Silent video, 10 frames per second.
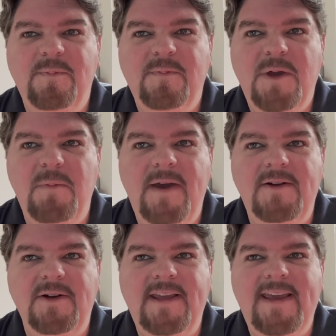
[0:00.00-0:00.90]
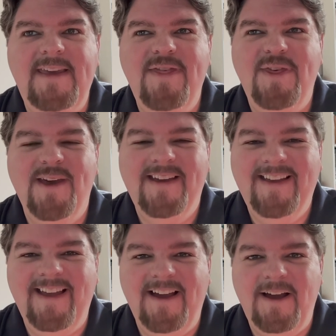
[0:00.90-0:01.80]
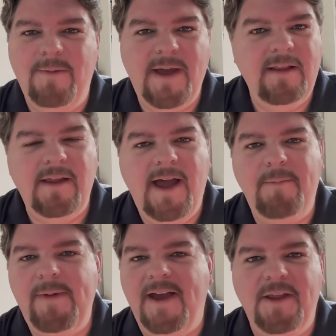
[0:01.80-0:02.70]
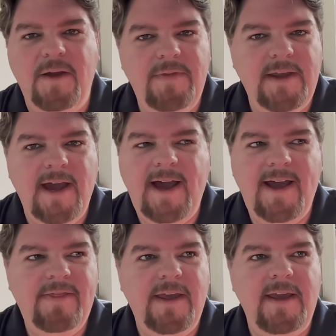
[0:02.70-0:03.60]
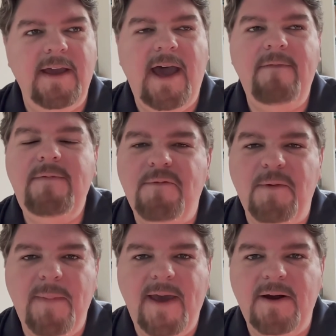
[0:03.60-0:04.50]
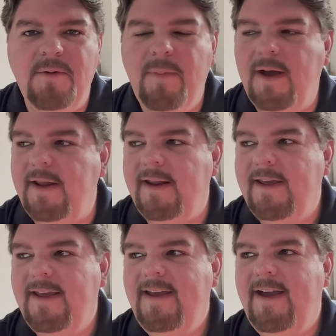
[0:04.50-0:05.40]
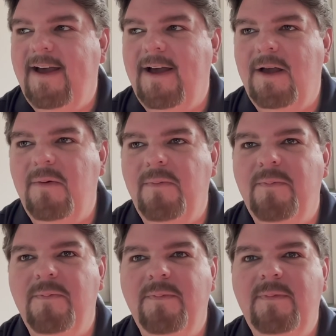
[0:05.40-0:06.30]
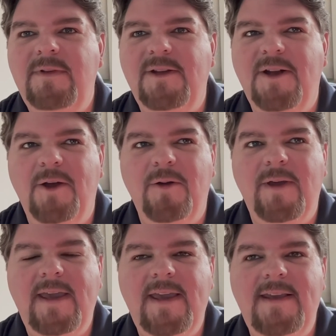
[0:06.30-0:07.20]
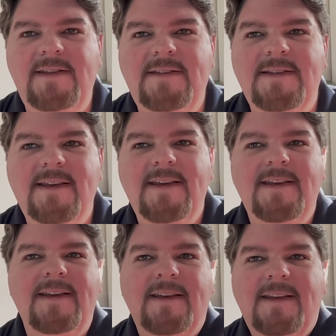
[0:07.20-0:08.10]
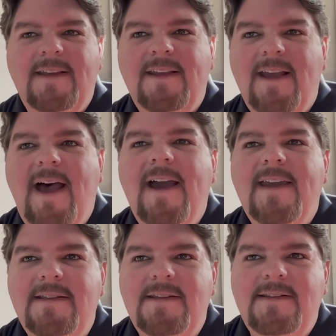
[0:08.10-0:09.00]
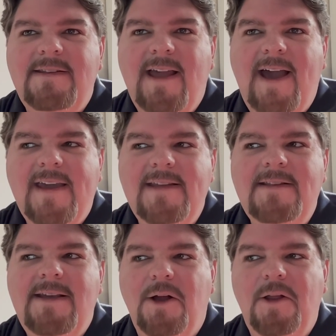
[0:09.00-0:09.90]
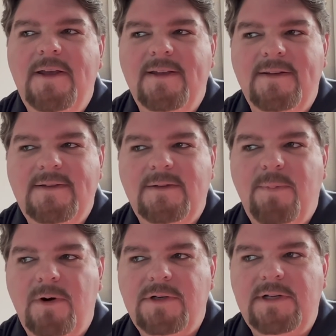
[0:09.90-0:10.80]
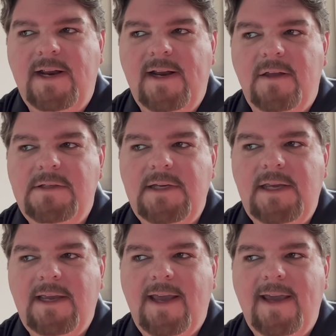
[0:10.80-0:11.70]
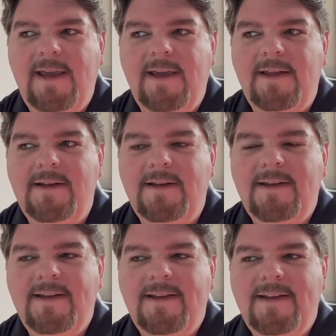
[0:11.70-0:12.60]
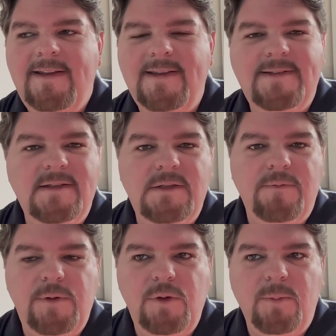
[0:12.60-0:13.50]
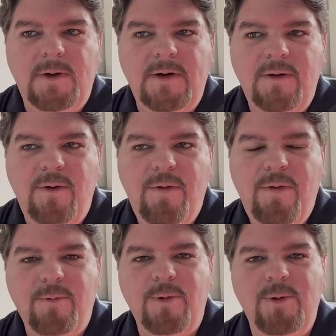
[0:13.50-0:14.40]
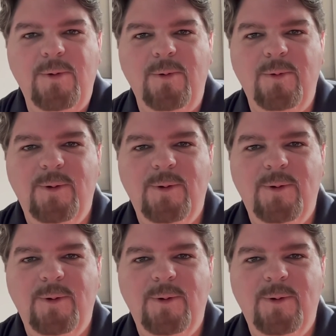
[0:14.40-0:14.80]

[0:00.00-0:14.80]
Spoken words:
Commander Keith, I mean, I love the guy thing. I've never met him, but, he's, I can tell his personality and his sense of humor through